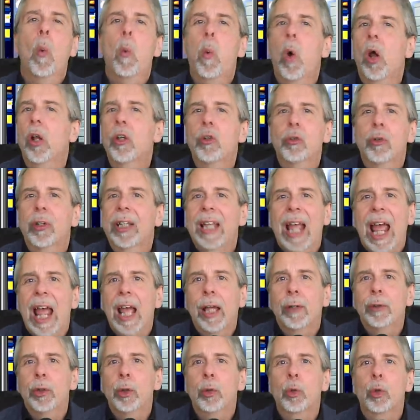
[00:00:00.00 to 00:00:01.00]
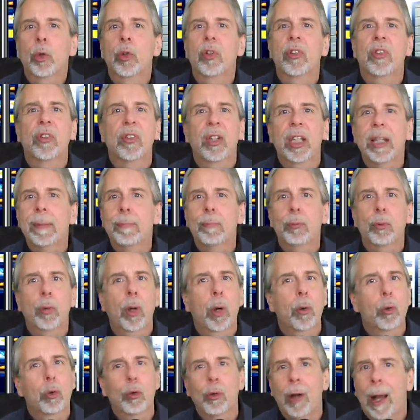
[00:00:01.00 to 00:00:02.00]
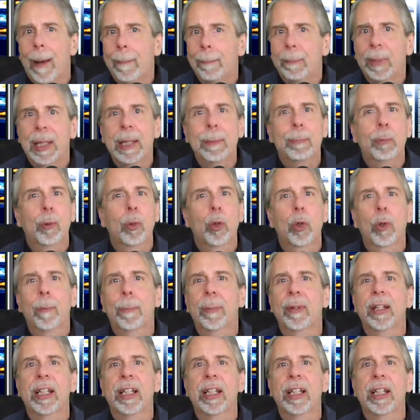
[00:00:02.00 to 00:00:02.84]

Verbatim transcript: wondering how you could deprogram people who